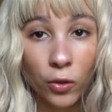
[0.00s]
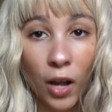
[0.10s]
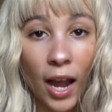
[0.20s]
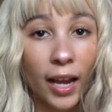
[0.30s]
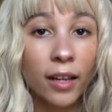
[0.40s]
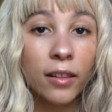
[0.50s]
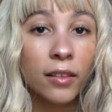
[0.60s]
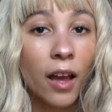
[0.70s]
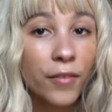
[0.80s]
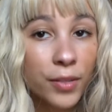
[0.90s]
I
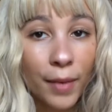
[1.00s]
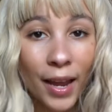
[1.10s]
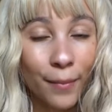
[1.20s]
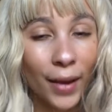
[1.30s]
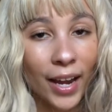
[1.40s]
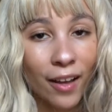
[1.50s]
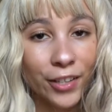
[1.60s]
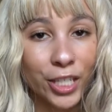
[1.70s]
loved my biology